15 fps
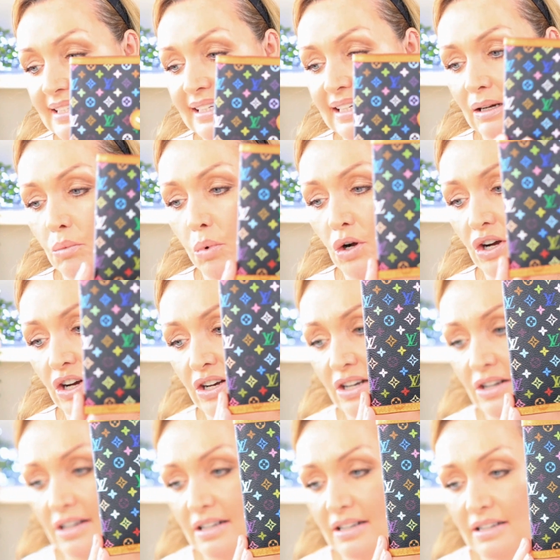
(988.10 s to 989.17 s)
little
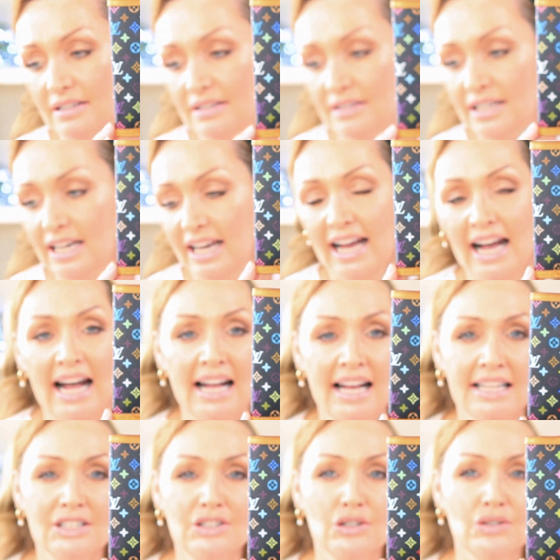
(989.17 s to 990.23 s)
one,
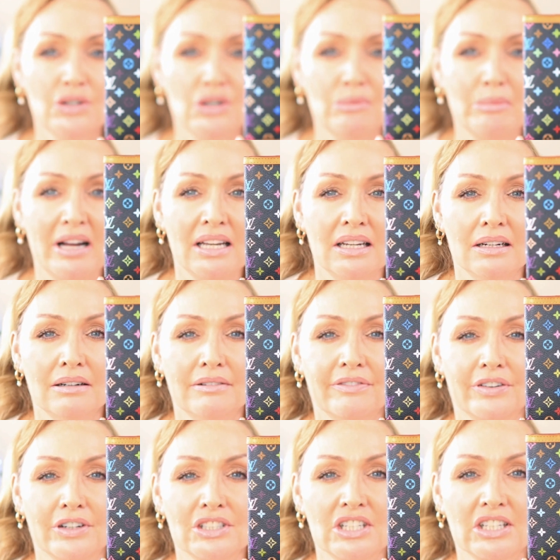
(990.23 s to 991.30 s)
and you know my
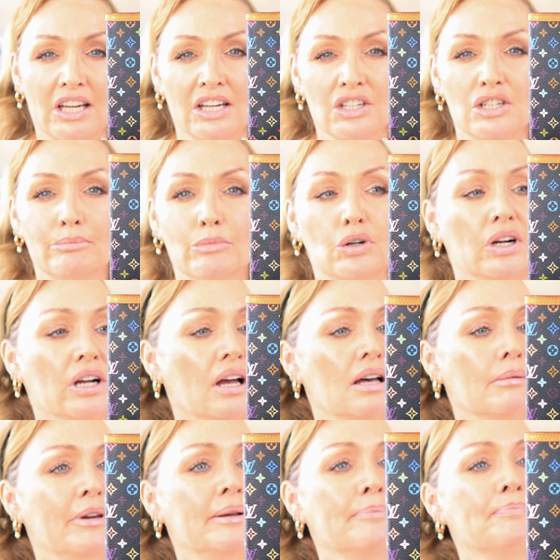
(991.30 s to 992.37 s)
love for Takashi
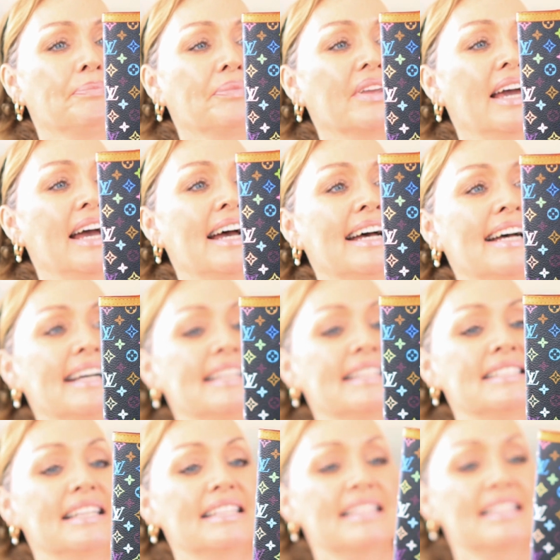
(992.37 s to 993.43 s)
Murakami.
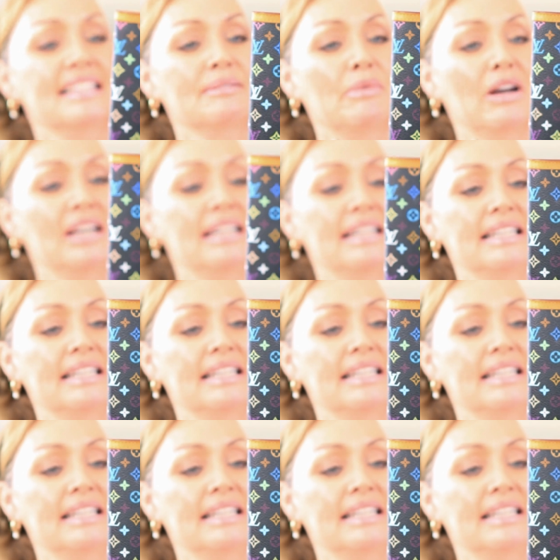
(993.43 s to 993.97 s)
And this is my